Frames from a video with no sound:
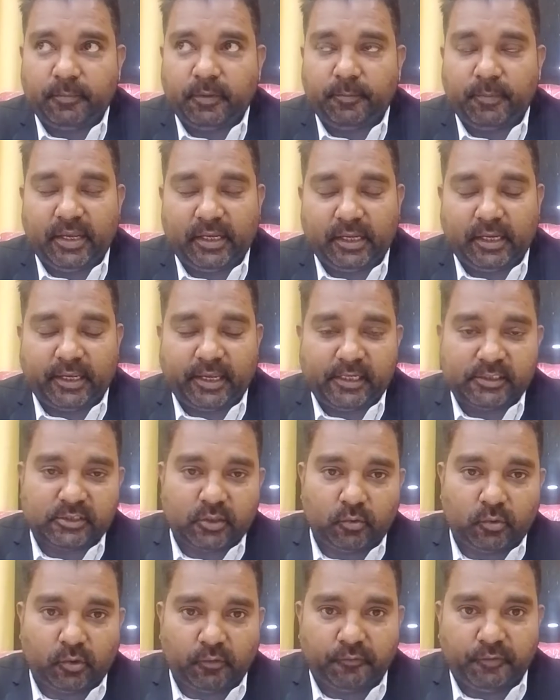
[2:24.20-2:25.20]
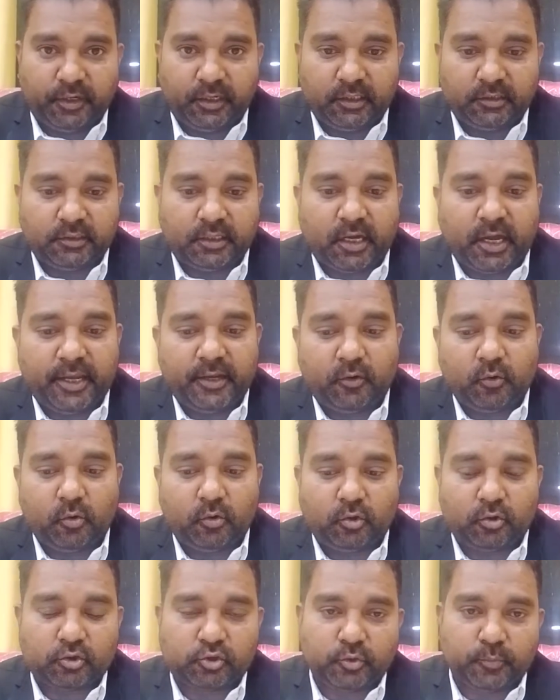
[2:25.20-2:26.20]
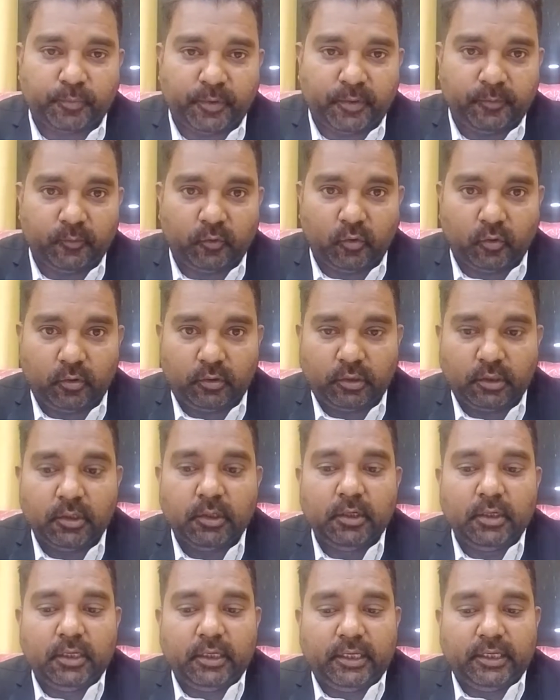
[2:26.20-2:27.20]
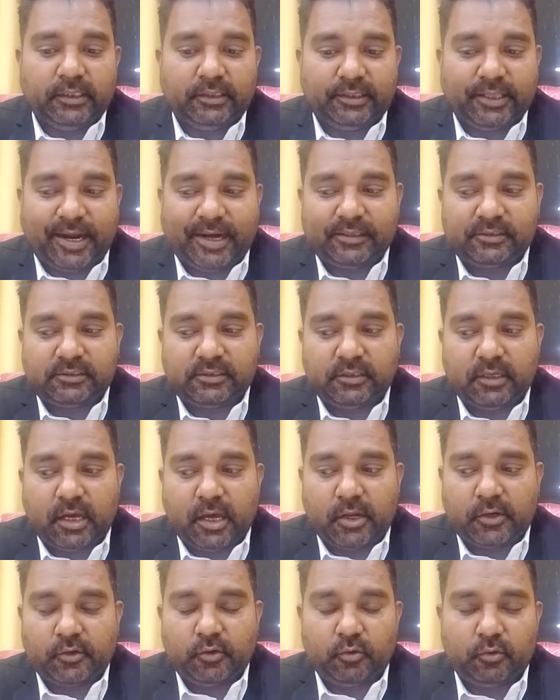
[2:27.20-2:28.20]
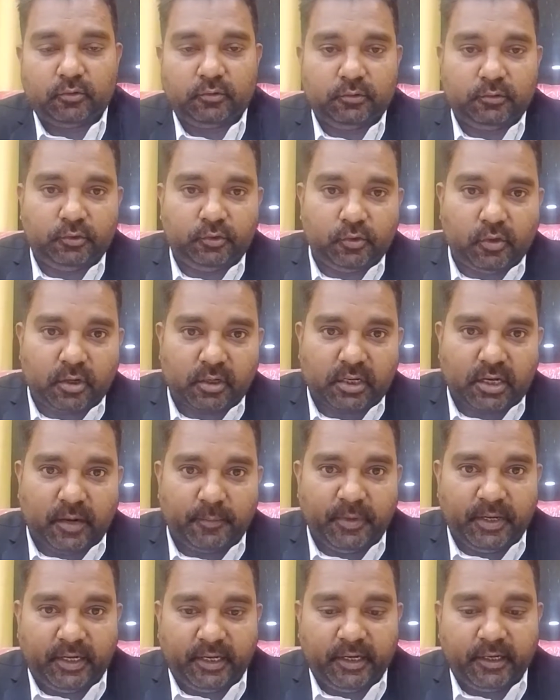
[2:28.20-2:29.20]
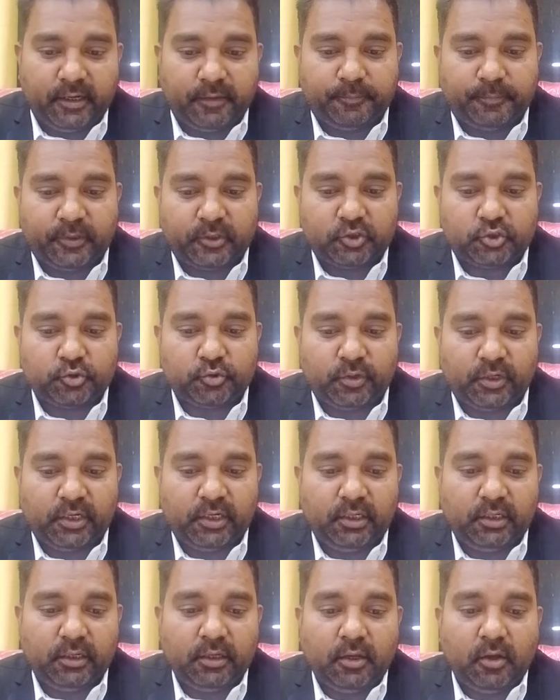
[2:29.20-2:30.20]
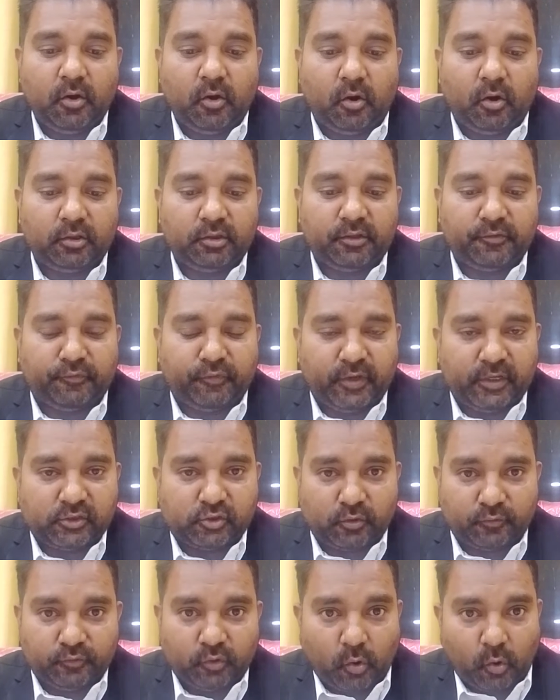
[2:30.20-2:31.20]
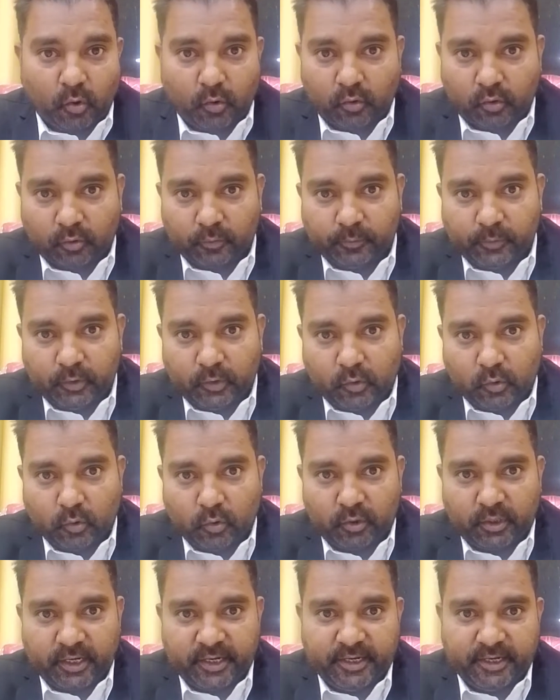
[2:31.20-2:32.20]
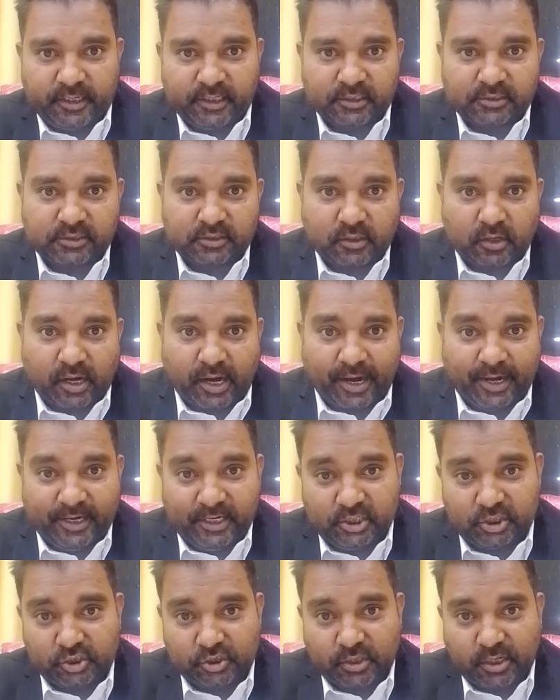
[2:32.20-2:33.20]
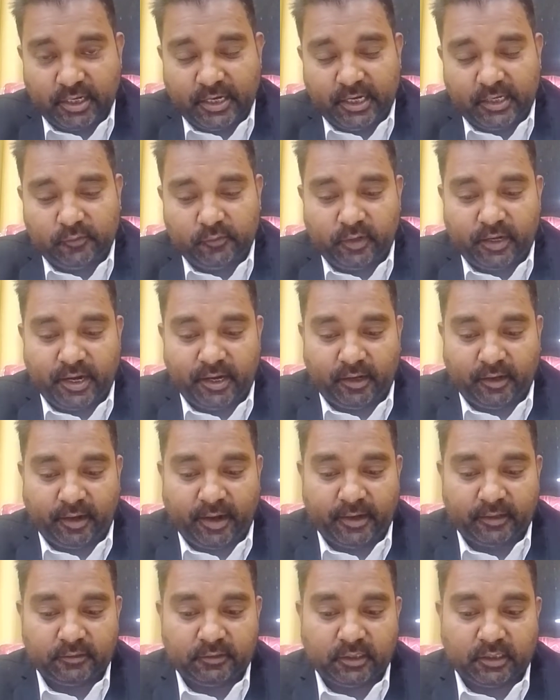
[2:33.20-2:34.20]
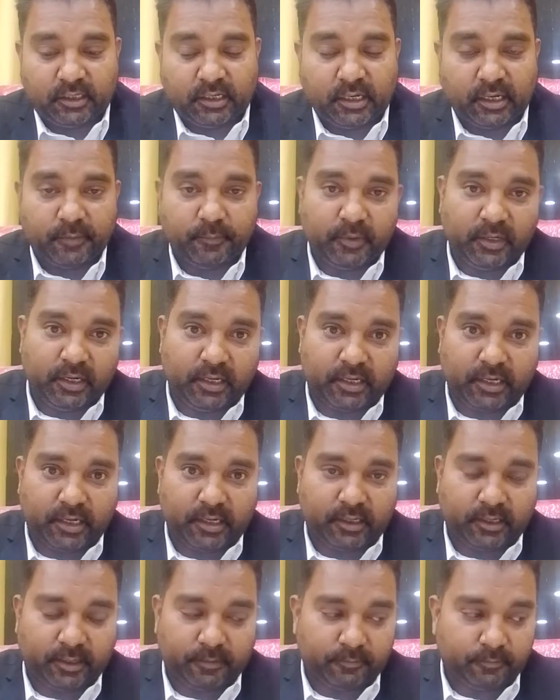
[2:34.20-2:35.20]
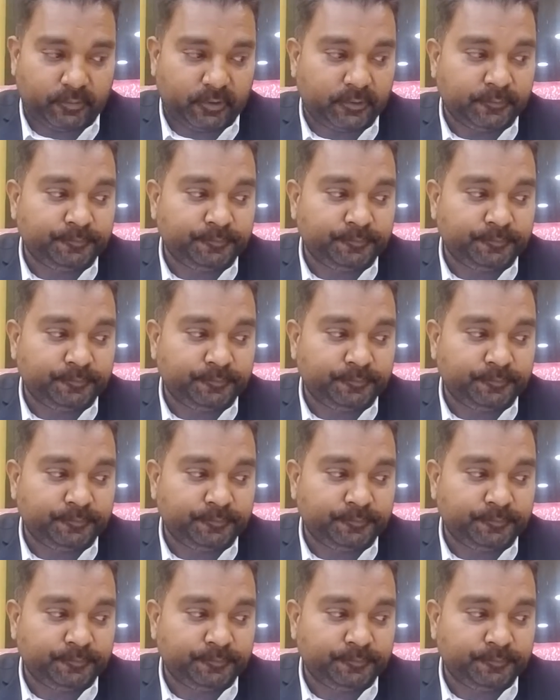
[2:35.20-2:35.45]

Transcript: make a case out of it in the high court or supreme court, in that scenario you are committing a perjury on the face of the honorable court, and it is additionally, it will attract the criminal contempt.